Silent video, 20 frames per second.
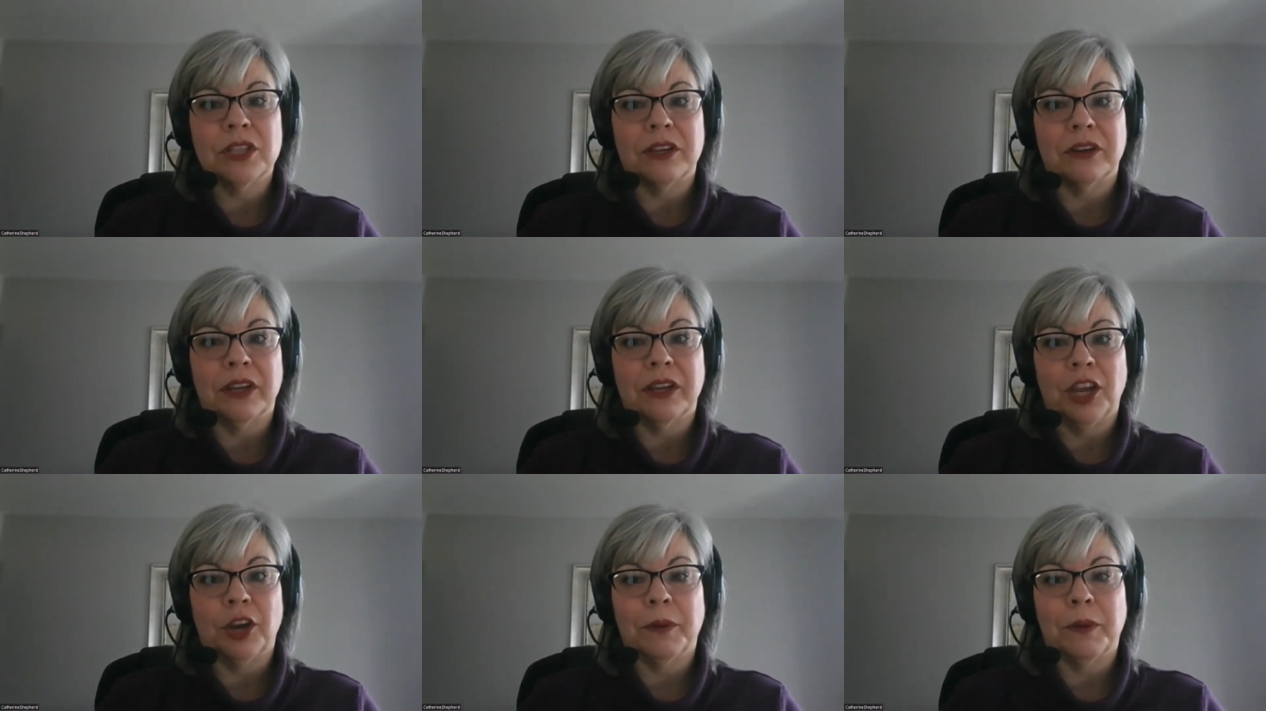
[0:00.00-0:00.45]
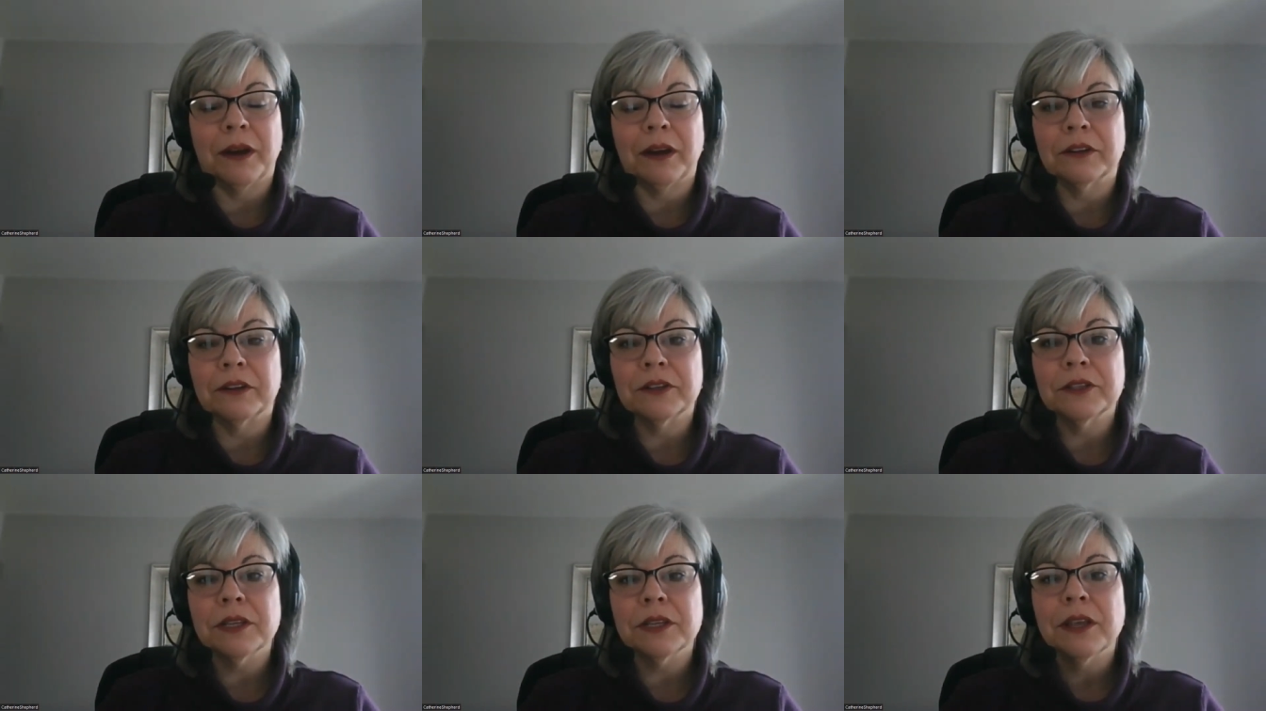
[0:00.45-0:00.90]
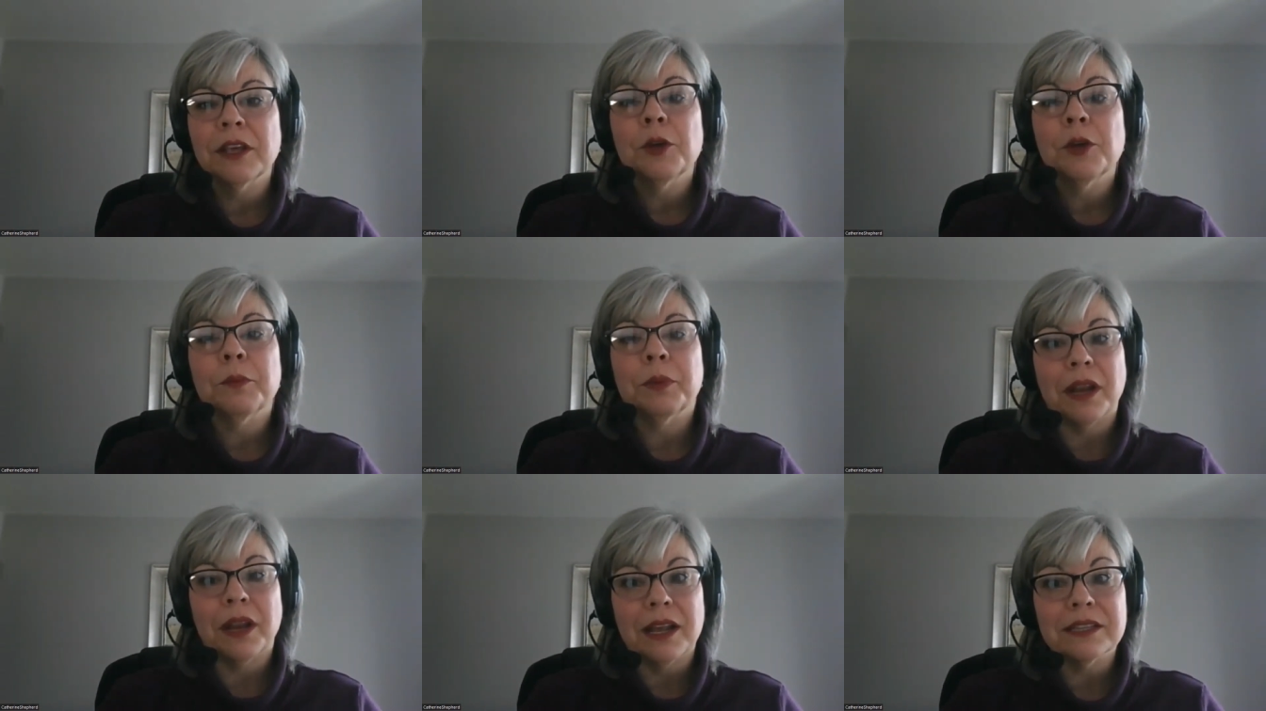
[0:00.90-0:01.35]
their care partners,
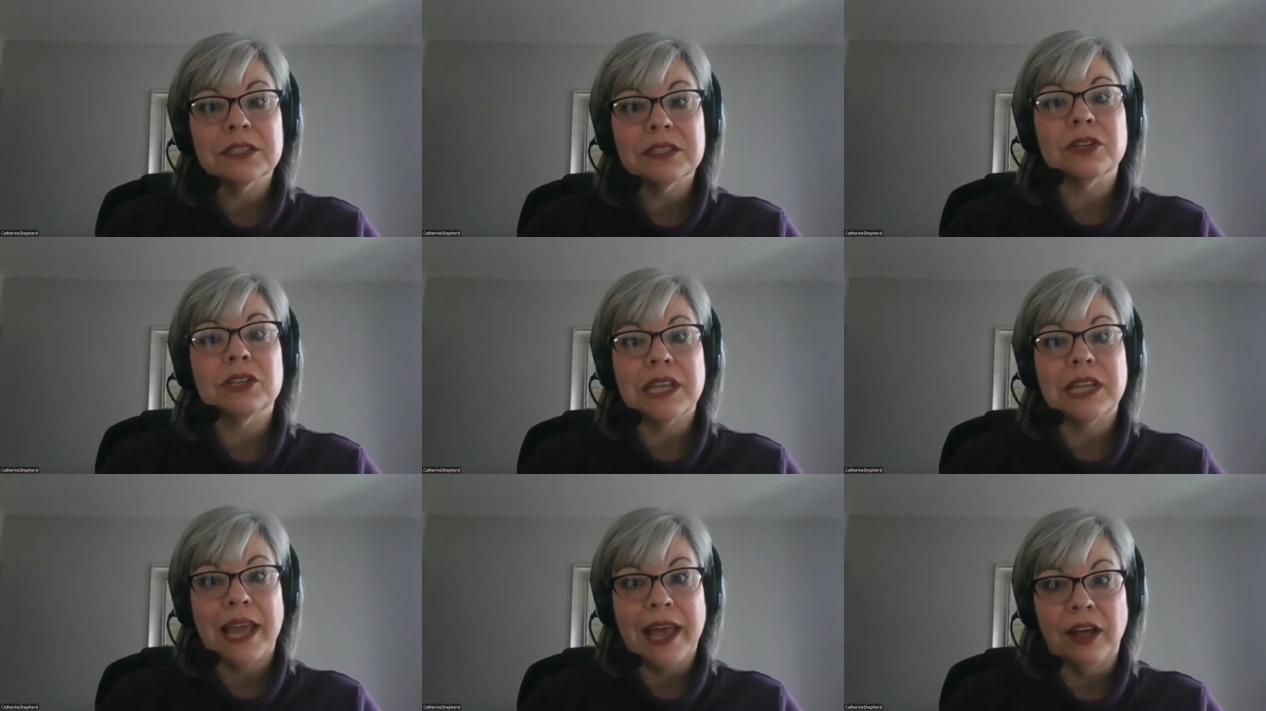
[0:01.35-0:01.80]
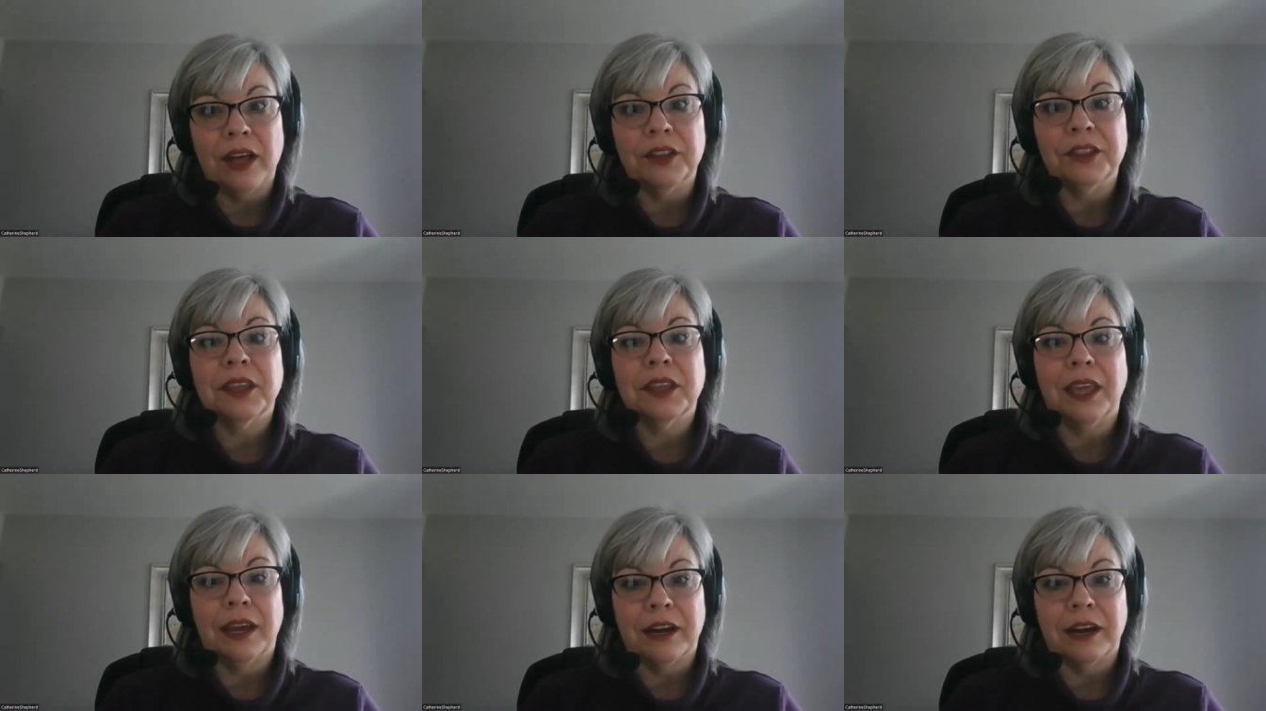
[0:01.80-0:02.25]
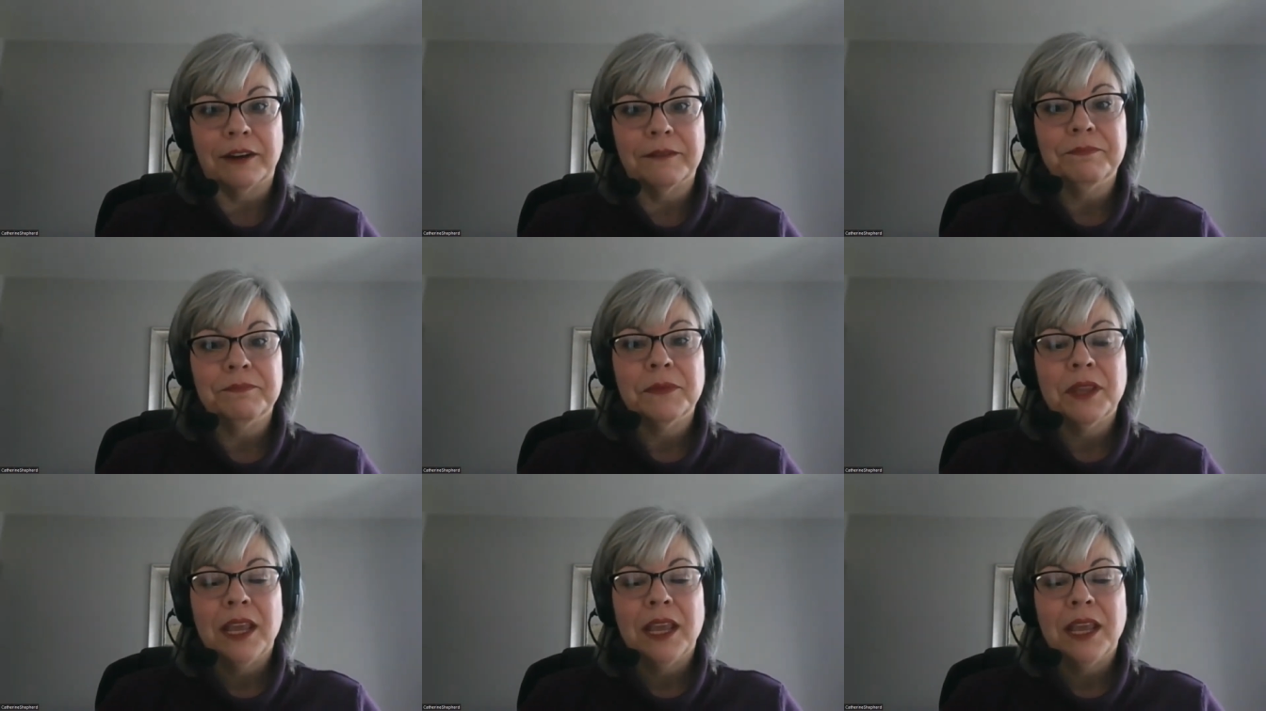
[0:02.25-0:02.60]
but also to healthcare.